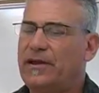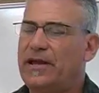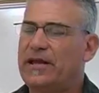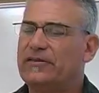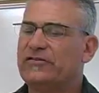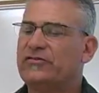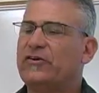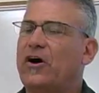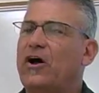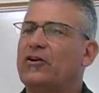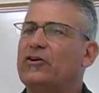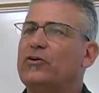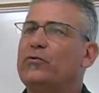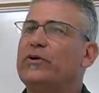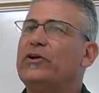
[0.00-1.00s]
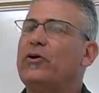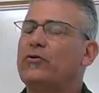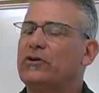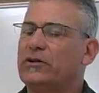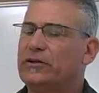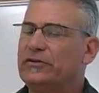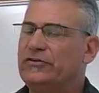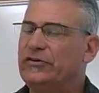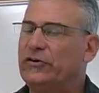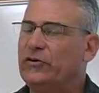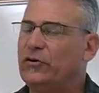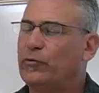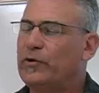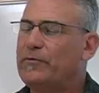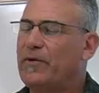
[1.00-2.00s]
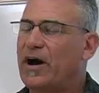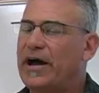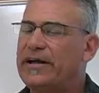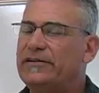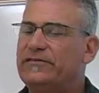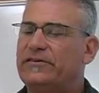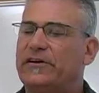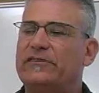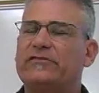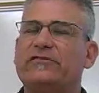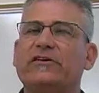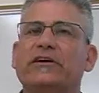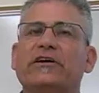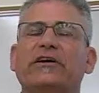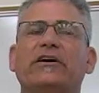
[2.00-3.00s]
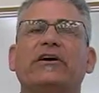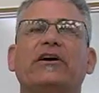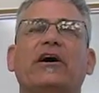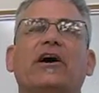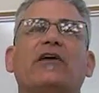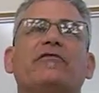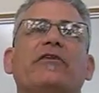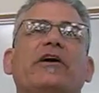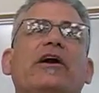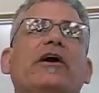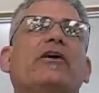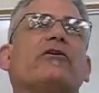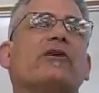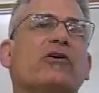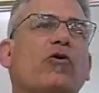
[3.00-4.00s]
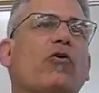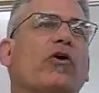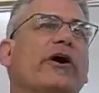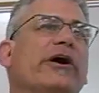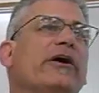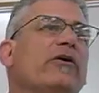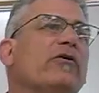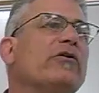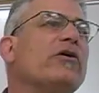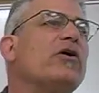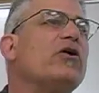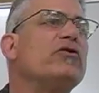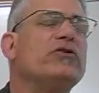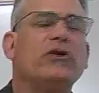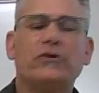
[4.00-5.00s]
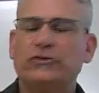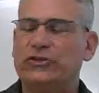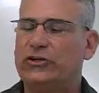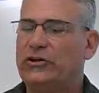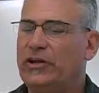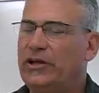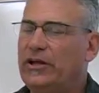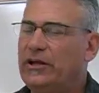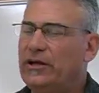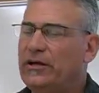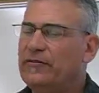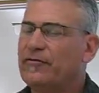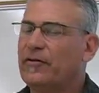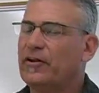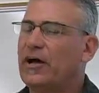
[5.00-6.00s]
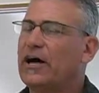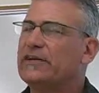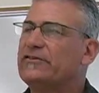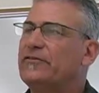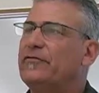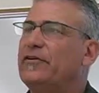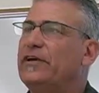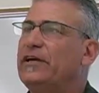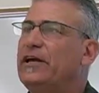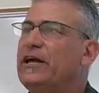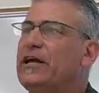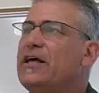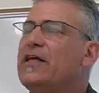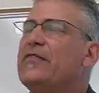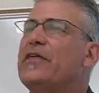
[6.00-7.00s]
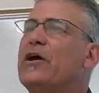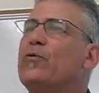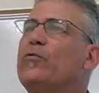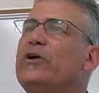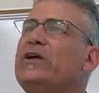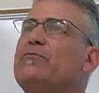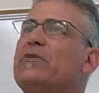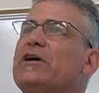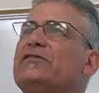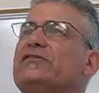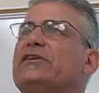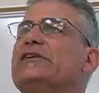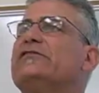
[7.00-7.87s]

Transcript: and scholar Winona LaDuke reminds us of the Iroquois or the Haudenosaunee philosophy that we must